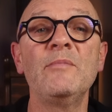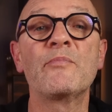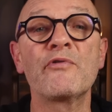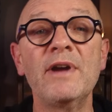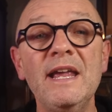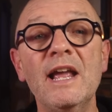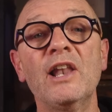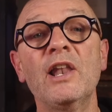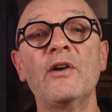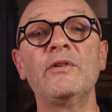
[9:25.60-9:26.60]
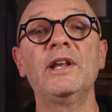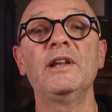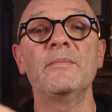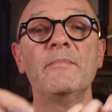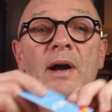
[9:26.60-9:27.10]

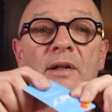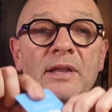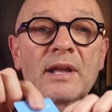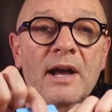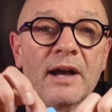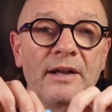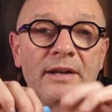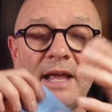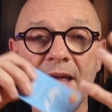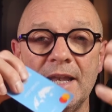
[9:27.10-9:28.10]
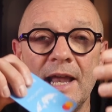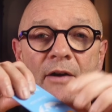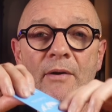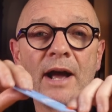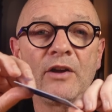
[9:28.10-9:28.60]
pre-loaded MasterCard. Now I